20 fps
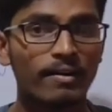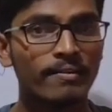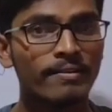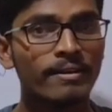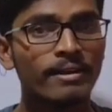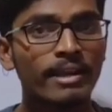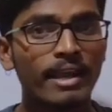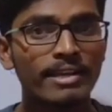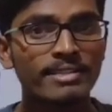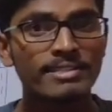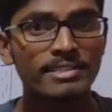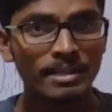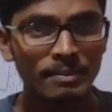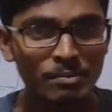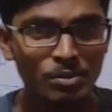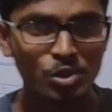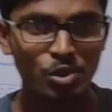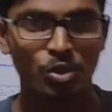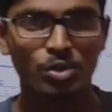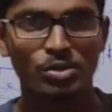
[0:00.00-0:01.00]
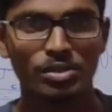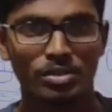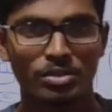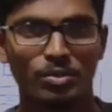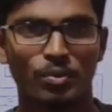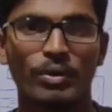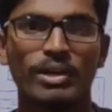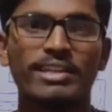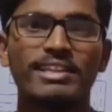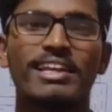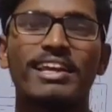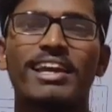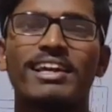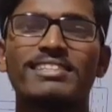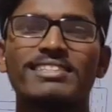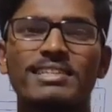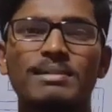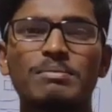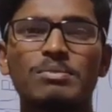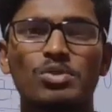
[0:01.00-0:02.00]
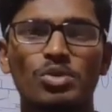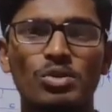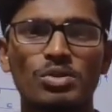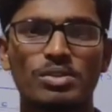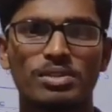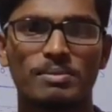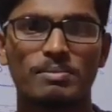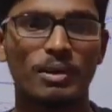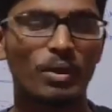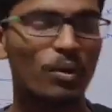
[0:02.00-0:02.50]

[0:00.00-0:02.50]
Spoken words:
already has some charges. Why they have some charges?